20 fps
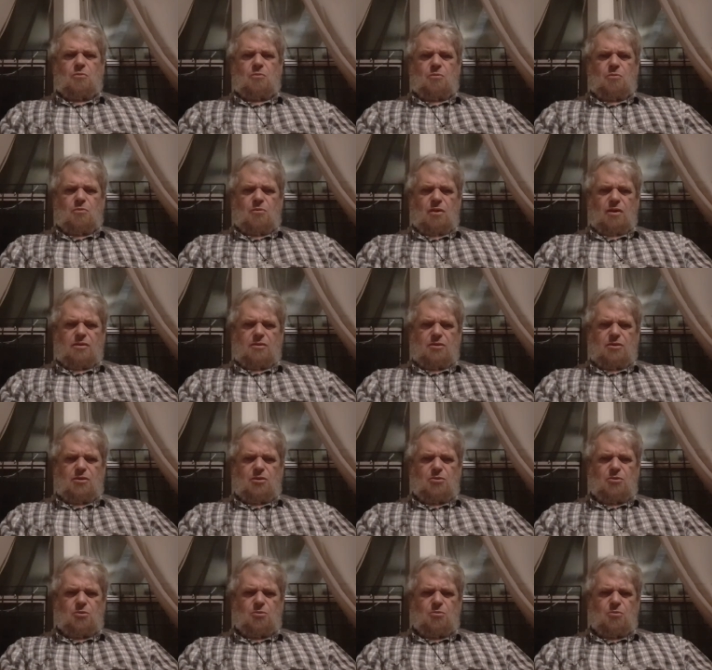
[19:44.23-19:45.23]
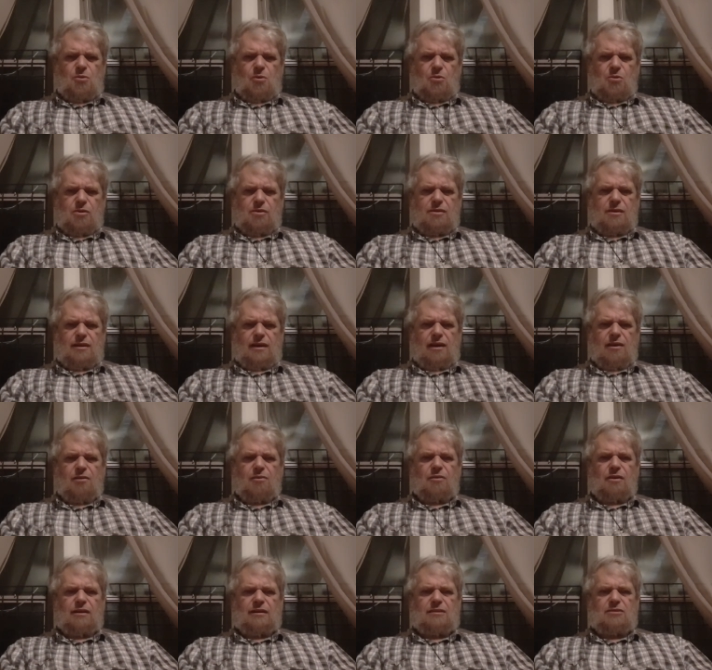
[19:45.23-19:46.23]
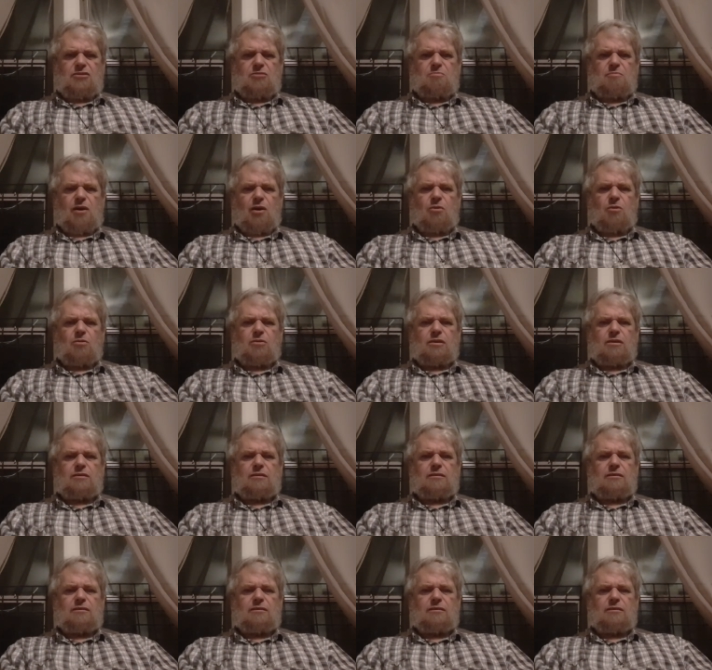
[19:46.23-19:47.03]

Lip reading: "What do you ordinarily smoke?"